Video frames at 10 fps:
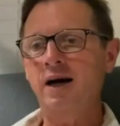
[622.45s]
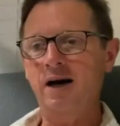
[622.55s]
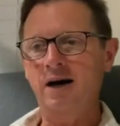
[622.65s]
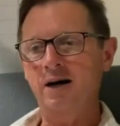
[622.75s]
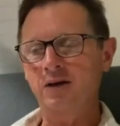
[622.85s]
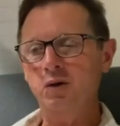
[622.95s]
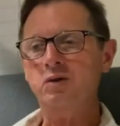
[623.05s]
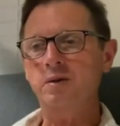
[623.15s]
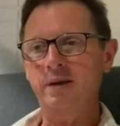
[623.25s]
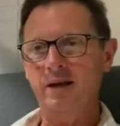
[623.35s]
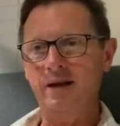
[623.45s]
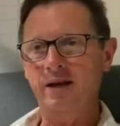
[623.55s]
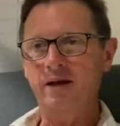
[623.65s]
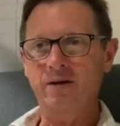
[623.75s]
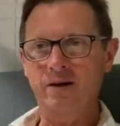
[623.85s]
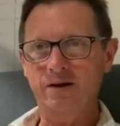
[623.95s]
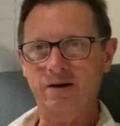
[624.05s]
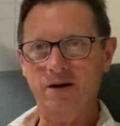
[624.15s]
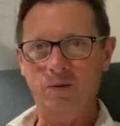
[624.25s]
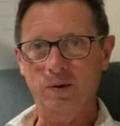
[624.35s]
uh, used to be an adherent,
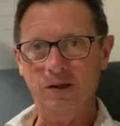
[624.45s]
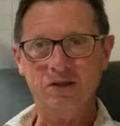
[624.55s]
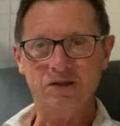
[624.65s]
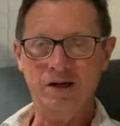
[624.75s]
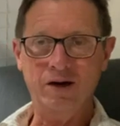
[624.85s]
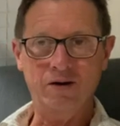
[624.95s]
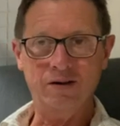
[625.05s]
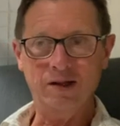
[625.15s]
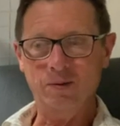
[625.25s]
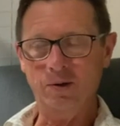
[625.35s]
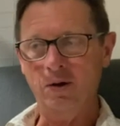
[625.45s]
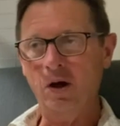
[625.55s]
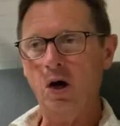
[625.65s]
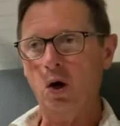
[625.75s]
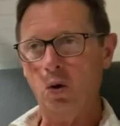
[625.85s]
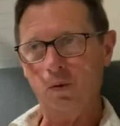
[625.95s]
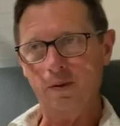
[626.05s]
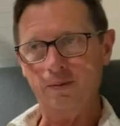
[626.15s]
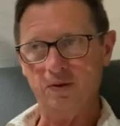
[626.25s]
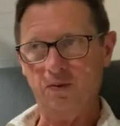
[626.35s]
a religious adherent that would hold
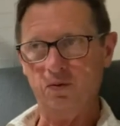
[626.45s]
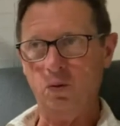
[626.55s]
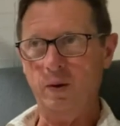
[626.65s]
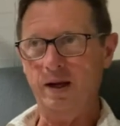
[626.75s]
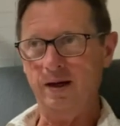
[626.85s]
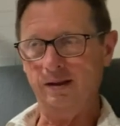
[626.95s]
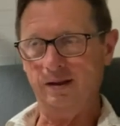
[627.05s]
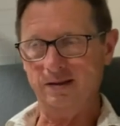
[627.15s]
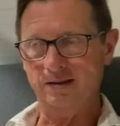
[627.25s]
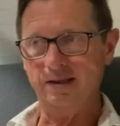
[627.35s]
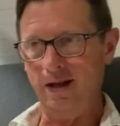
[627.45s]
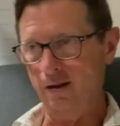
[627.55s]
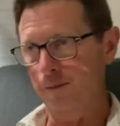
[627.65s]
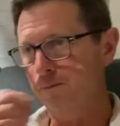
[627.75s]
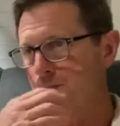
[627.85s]
themselves away in a little cell